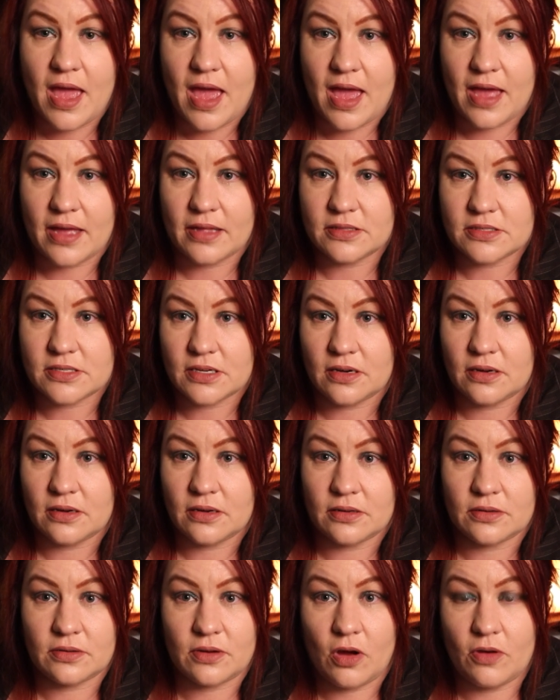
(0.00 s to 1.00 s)
And
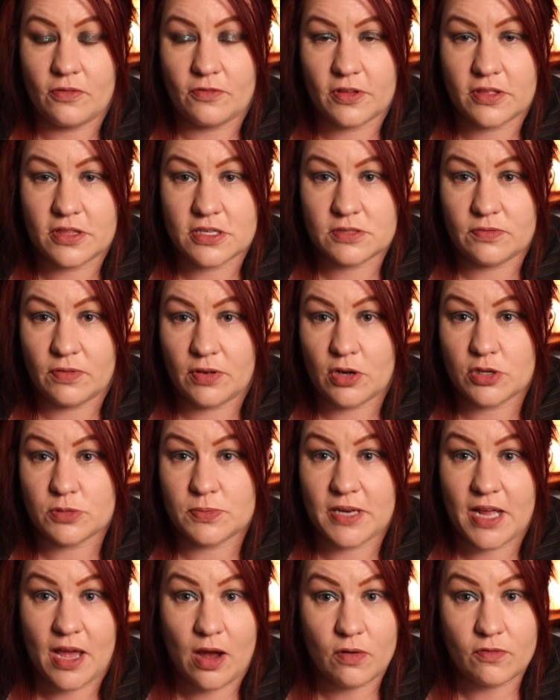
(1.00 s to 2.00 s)
hopefully this video has
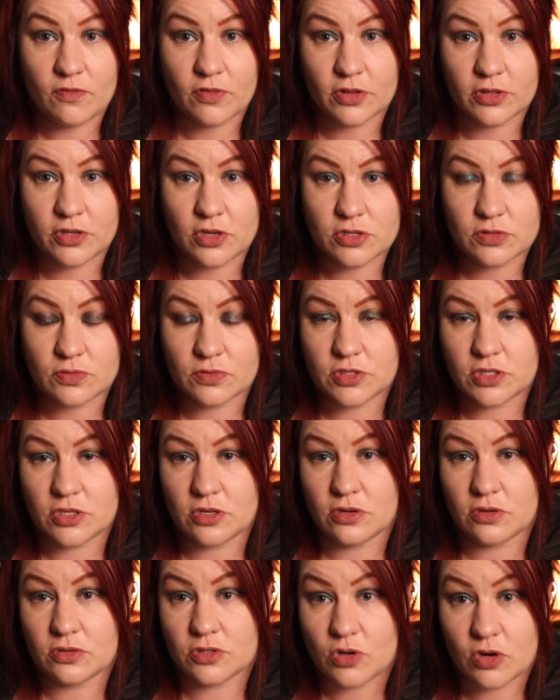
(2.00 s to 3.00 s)
been helpful and useful to
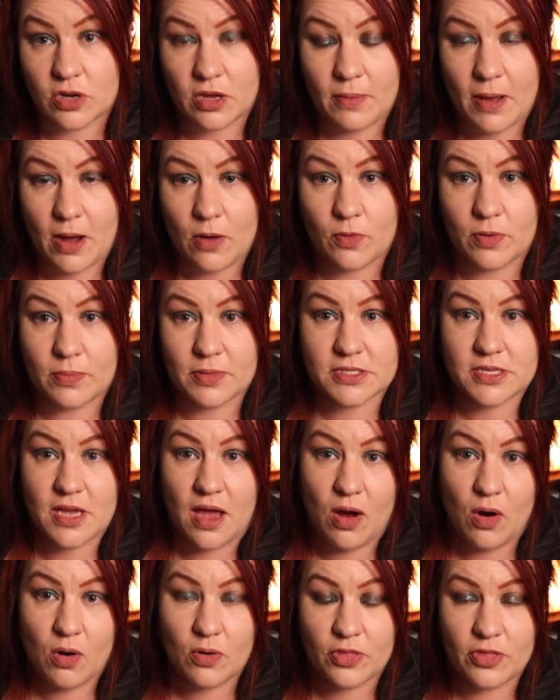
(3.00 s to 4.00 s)
you, talking about women's
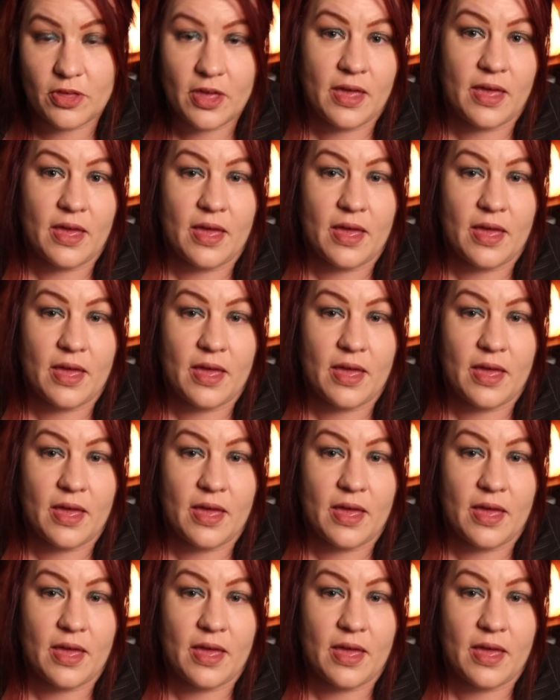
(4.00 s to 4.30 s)
health